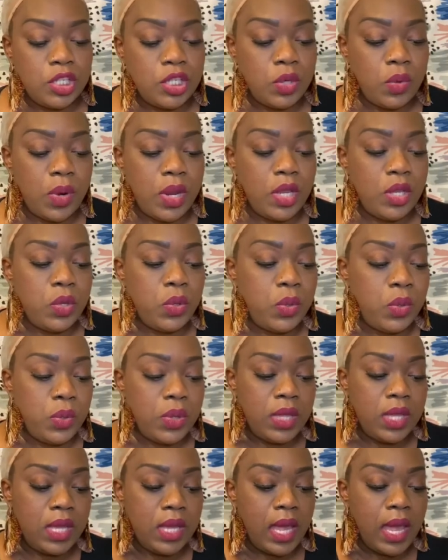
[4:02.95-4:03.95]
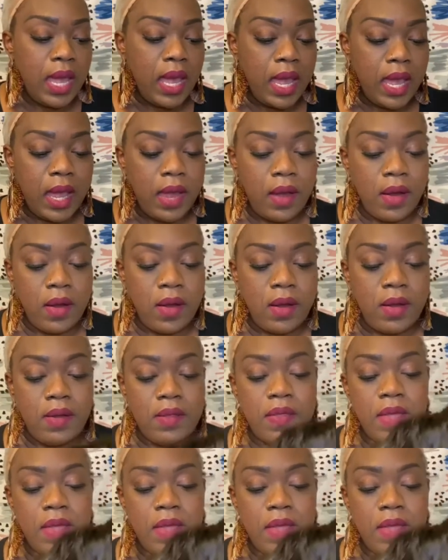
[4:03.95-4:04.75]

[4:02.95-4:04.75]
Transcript: showing you the hair